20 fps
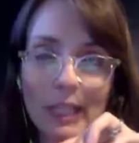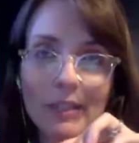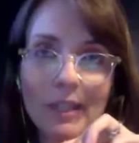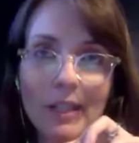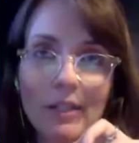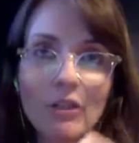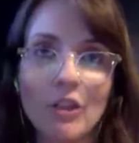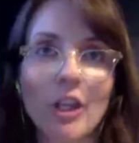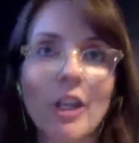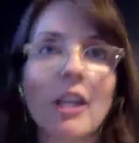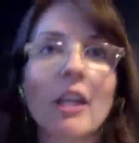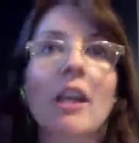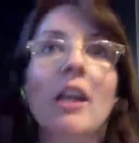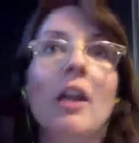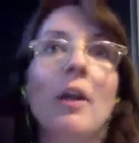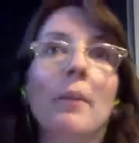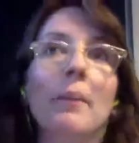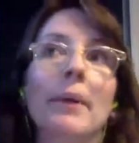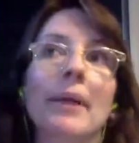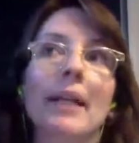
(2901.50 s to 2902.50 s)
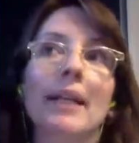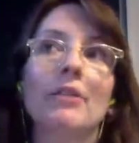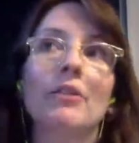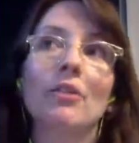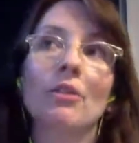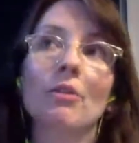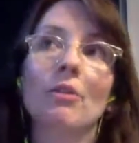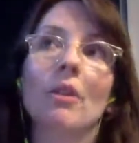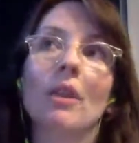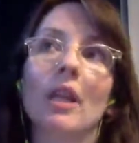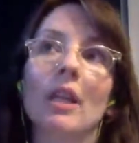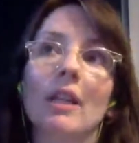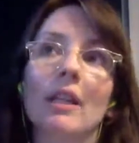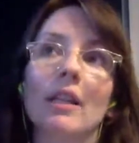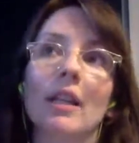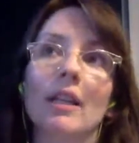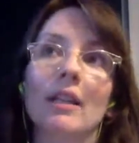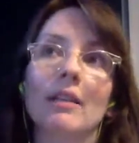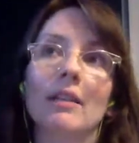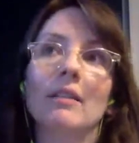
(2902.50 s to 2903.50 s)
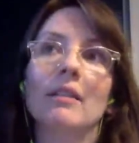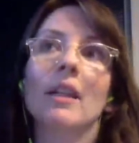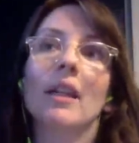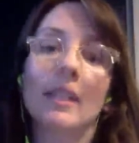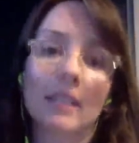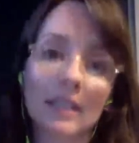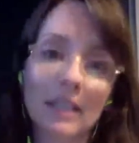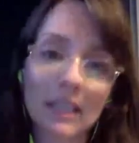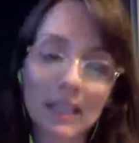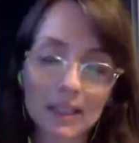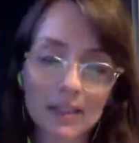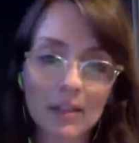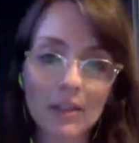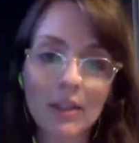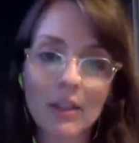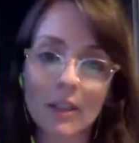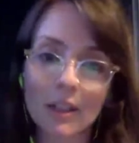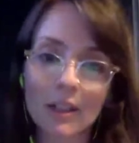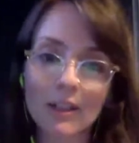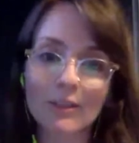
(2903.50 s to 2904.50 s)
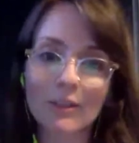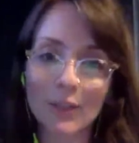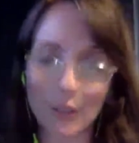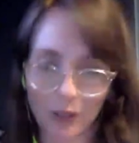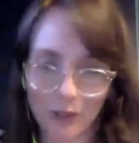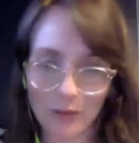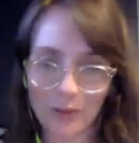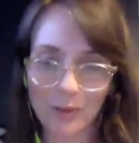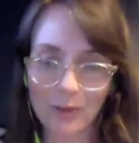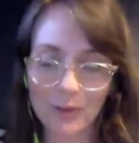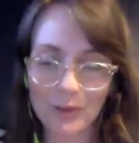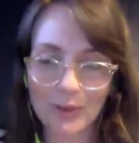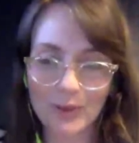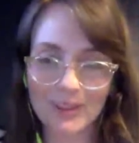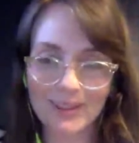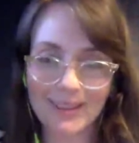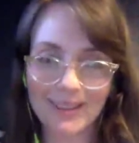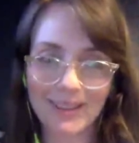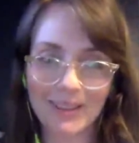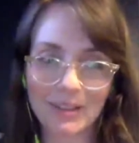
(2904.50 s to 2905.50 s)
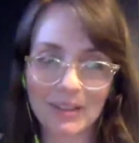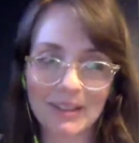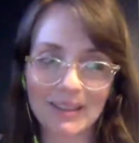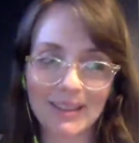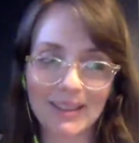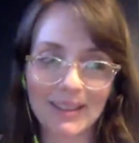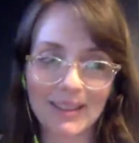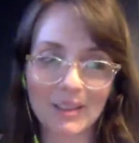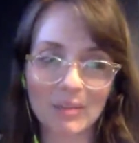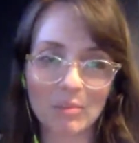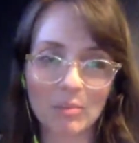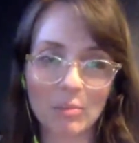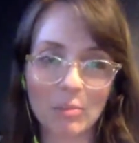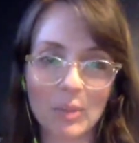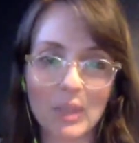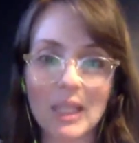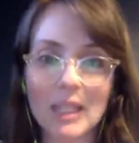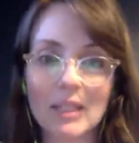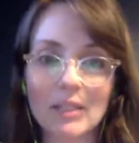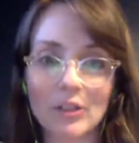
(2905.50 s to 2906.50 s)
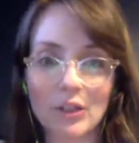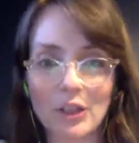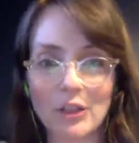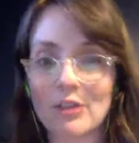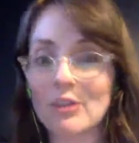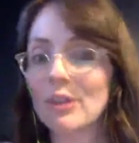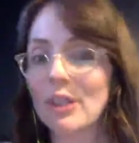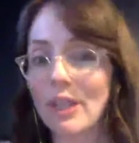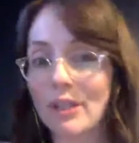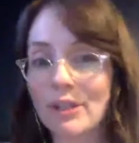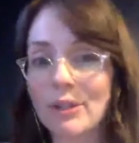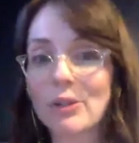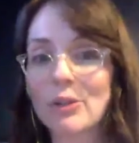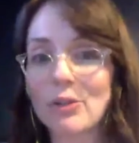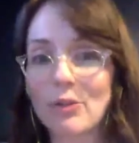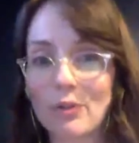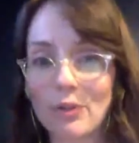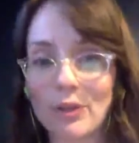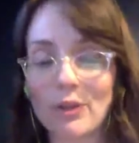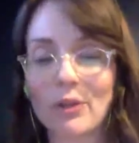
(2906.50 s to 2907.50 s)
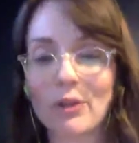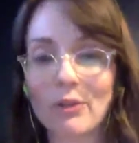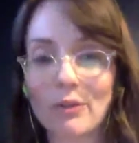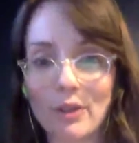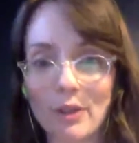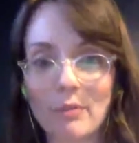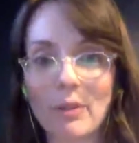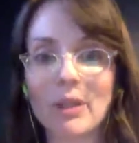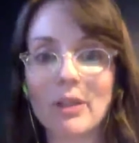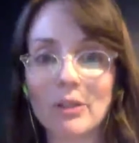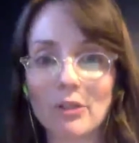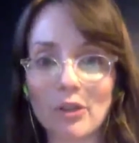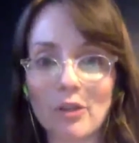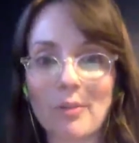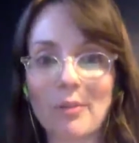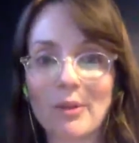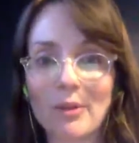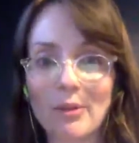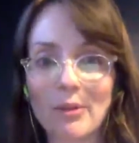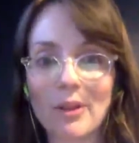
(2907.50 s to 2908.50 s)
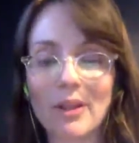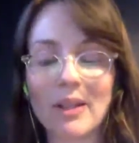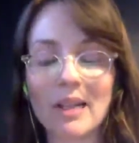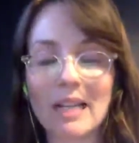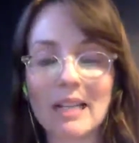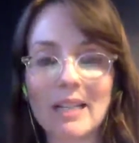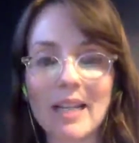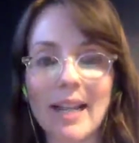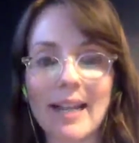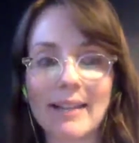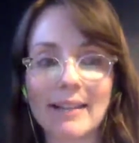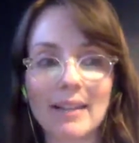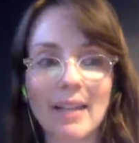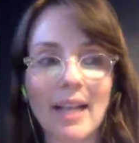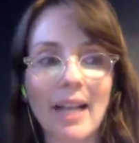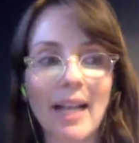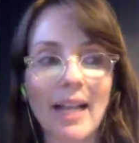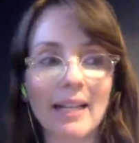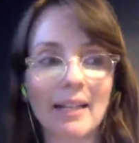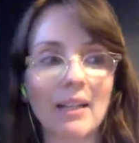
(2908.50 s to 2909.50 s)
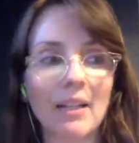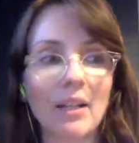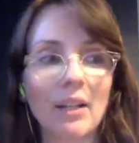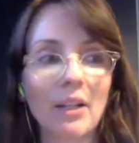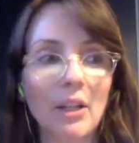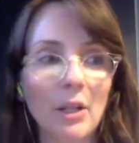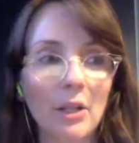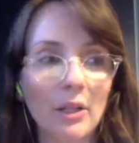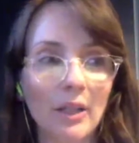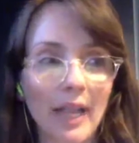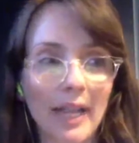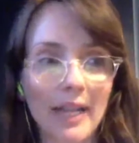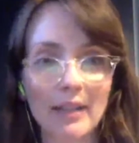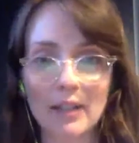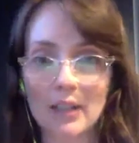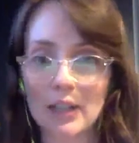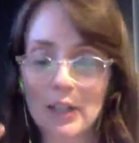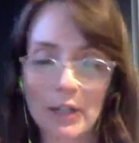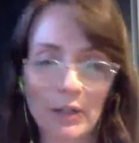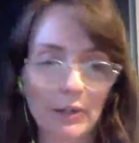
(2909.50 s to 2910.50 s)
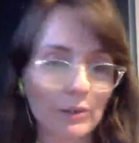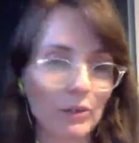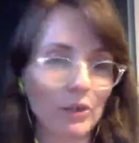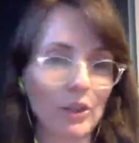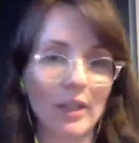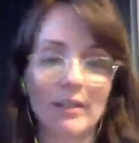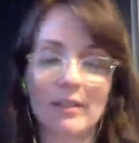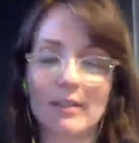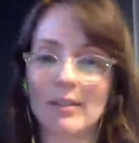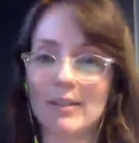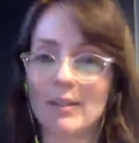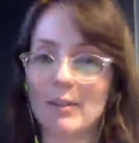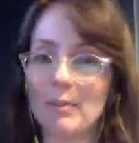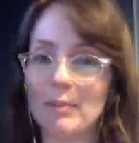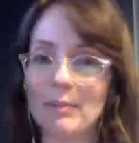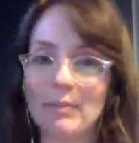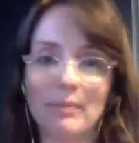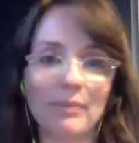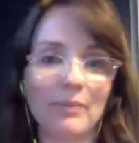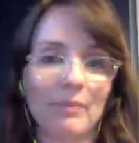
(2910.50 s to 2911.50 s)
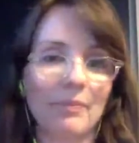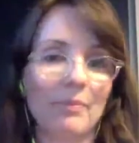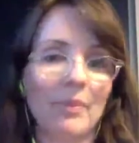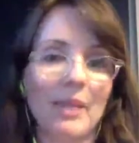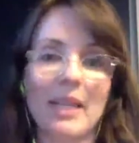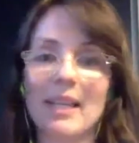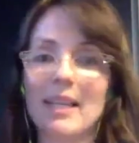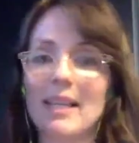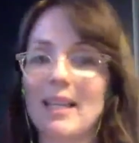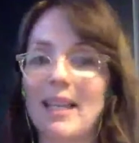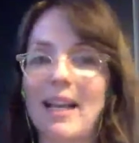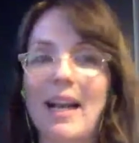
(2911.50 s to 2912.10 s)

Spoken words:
and teaching, but I do think that it's a lot easier to be the cheerleaders for female entrepreneurs and just be